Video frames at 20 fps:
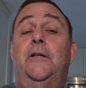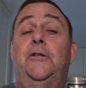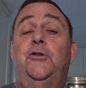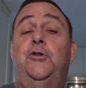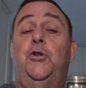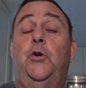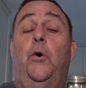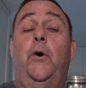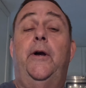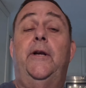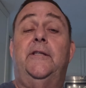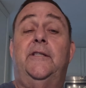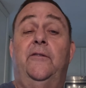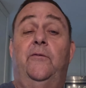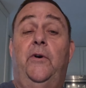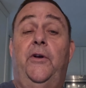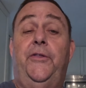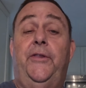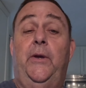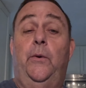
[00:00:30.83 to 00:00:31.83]
choice of
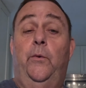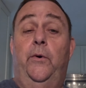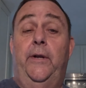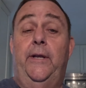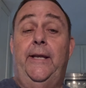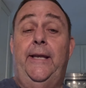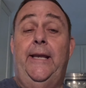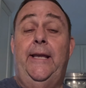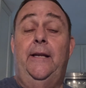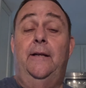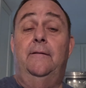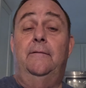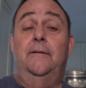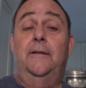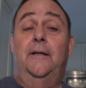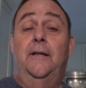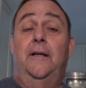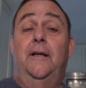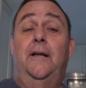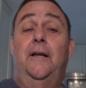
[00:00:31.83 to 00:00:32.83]
what they want to eat.
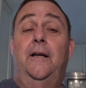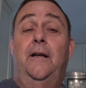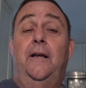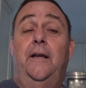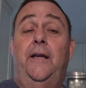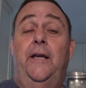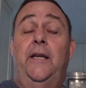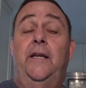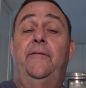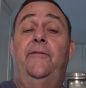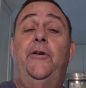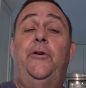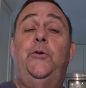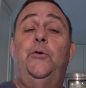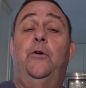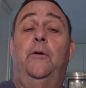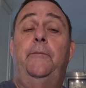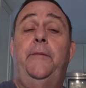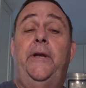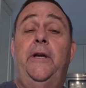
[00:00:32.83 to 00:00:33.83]

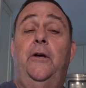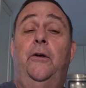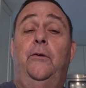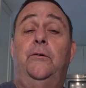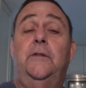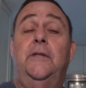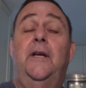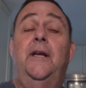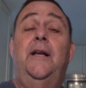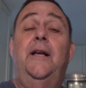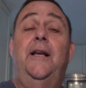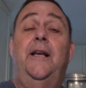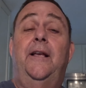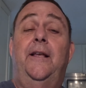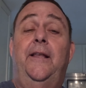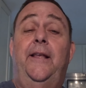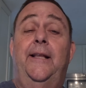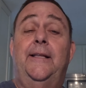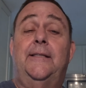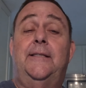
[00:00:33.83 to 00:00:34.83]
Individual meals,
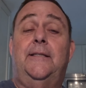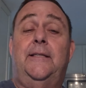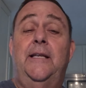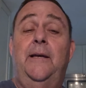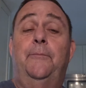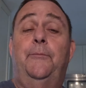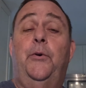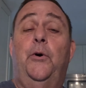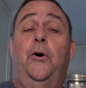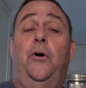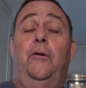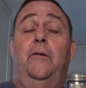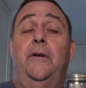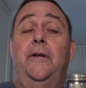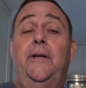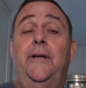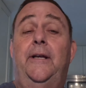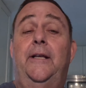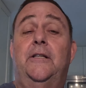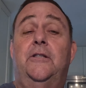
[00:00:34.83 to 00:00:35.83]
it's simple,
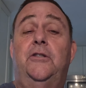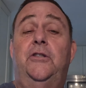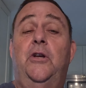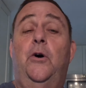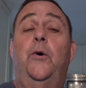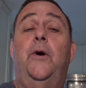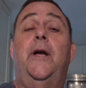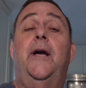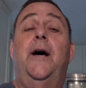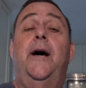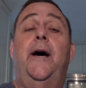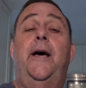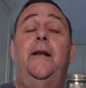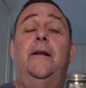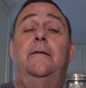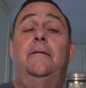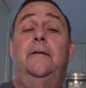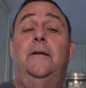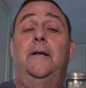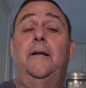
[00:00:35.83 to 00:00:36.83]
it's no
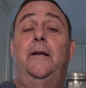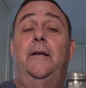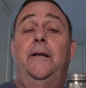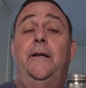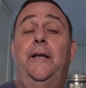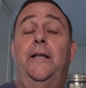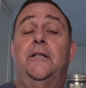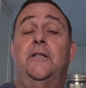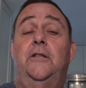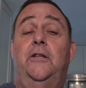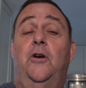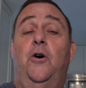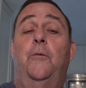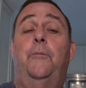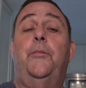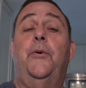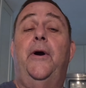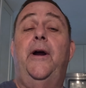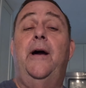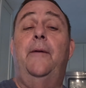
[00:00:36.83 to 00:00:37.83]
cut, it's no
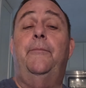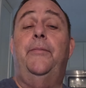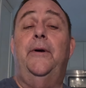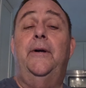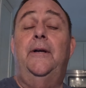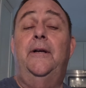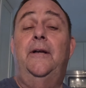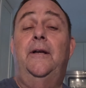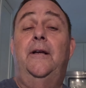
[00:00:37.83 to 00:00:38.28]
prep,